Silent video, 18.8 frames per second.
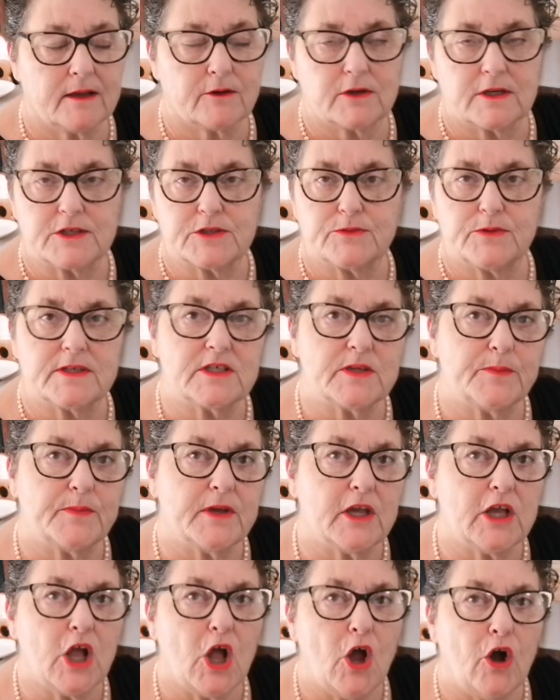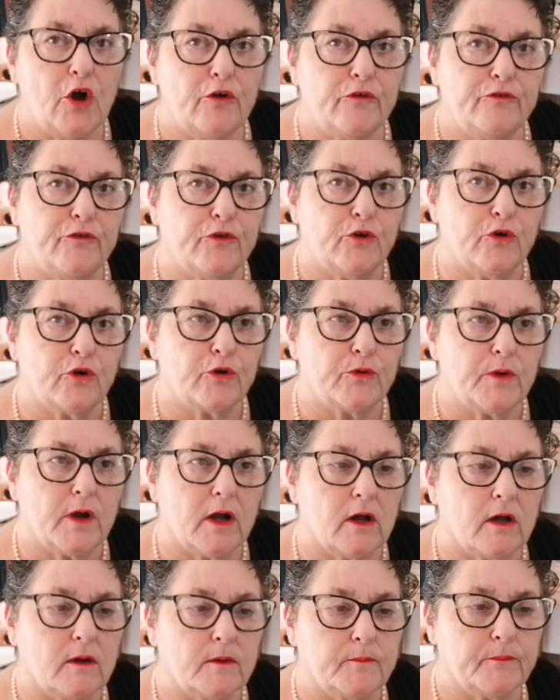crust recipe, for
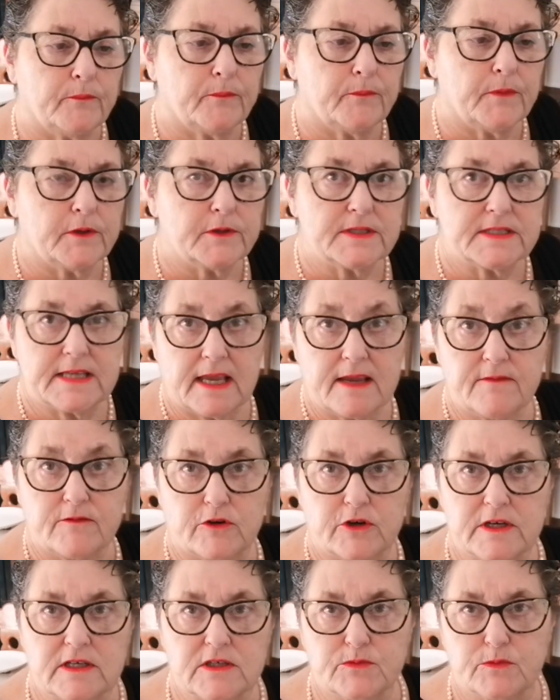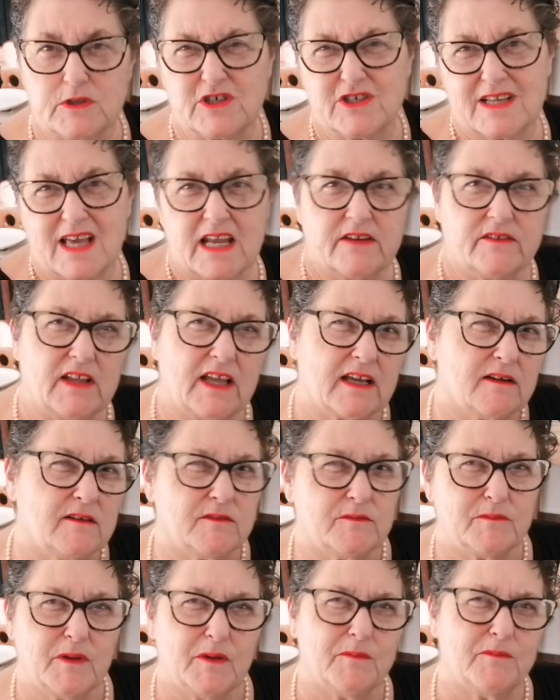savories, which is kind of like
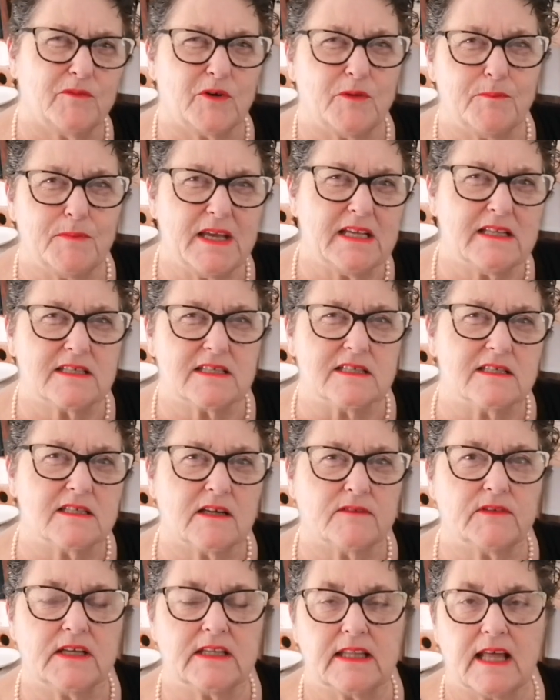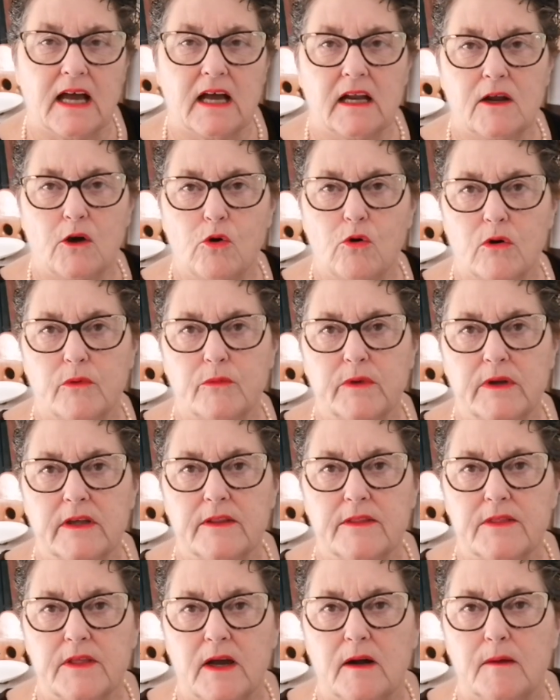for meats and stuff like that, or with
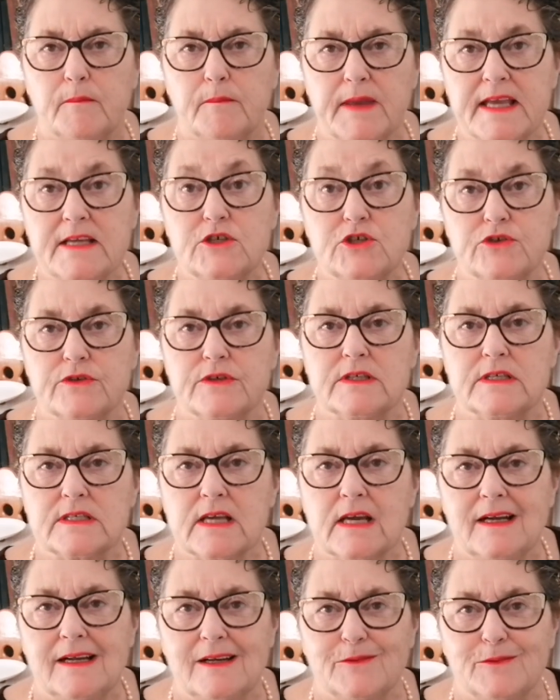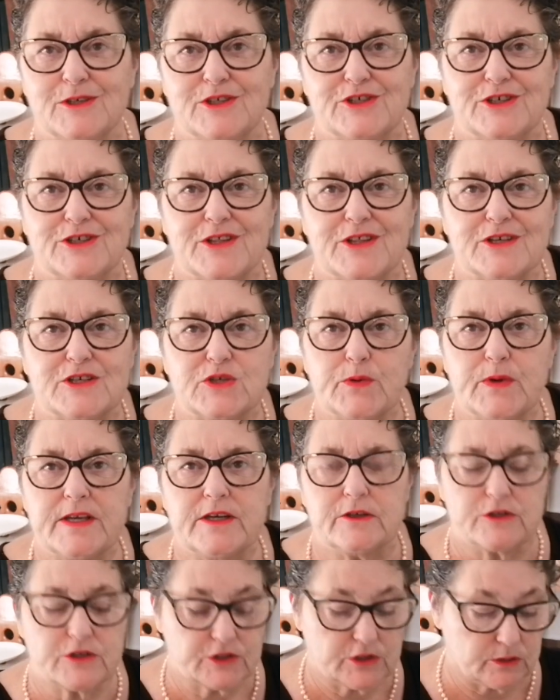pastries, which are the
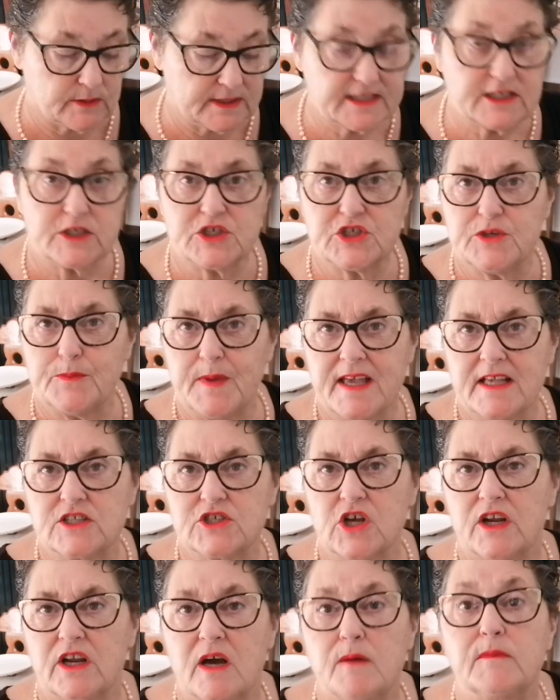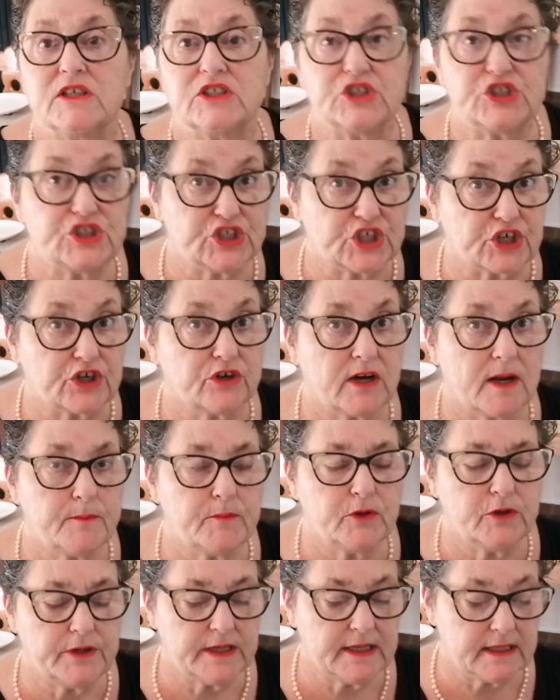sweeter. So it just depends on how much sugar I
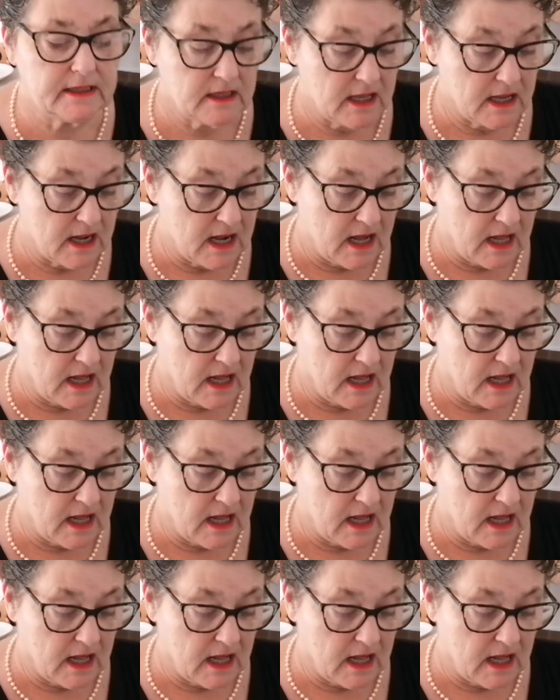put in.